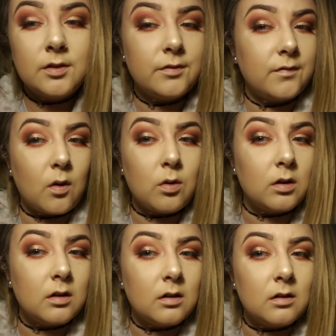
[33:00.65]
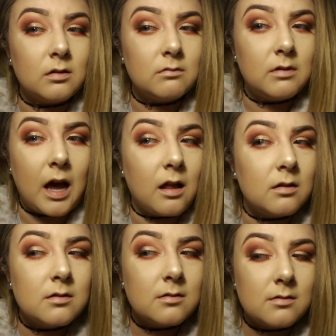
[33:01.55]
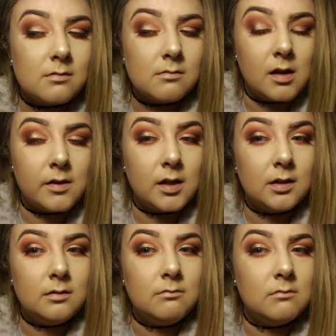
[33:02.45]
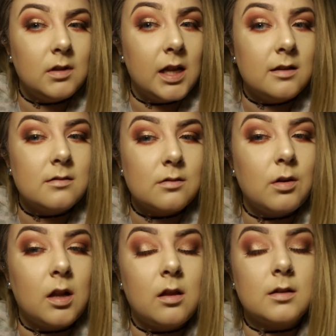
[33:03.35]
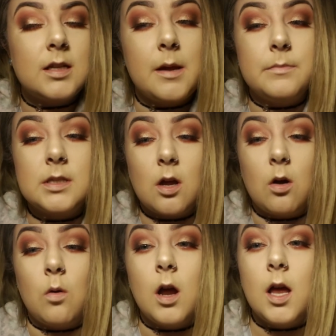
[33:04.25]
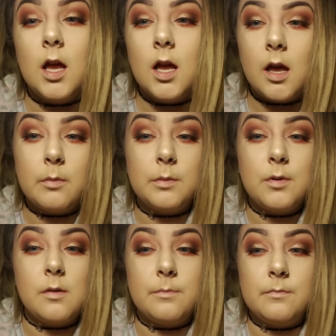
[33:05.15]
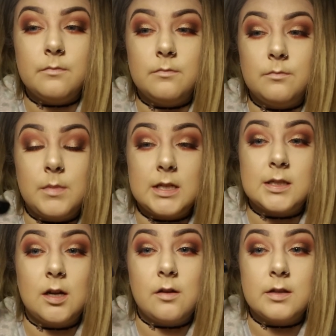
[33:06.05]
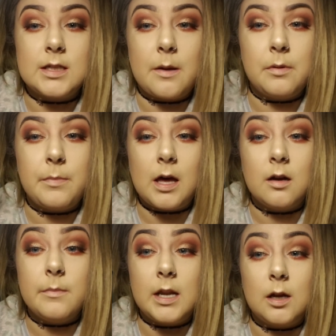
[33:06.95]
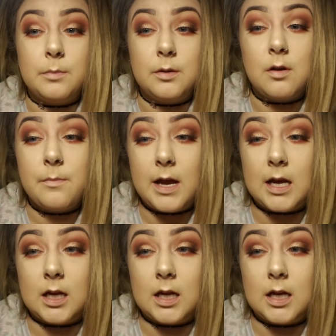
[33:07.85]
$4, and they last quite a long time. So I'm going to put mascara on the top and bottom, and I'll be right back.